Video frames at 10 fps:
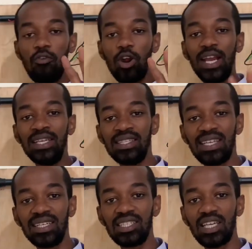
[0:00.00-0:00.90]
For an
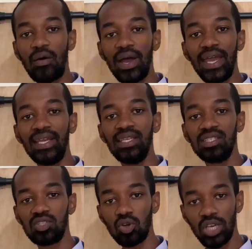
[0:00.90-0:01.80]
instant shower head
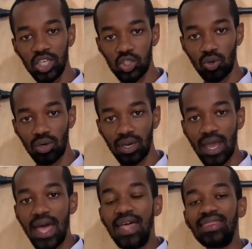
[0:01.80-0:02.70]

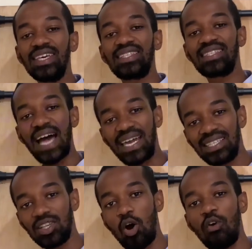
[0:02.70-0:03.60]
installation, the
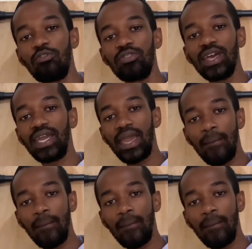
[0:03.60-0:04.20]
size of the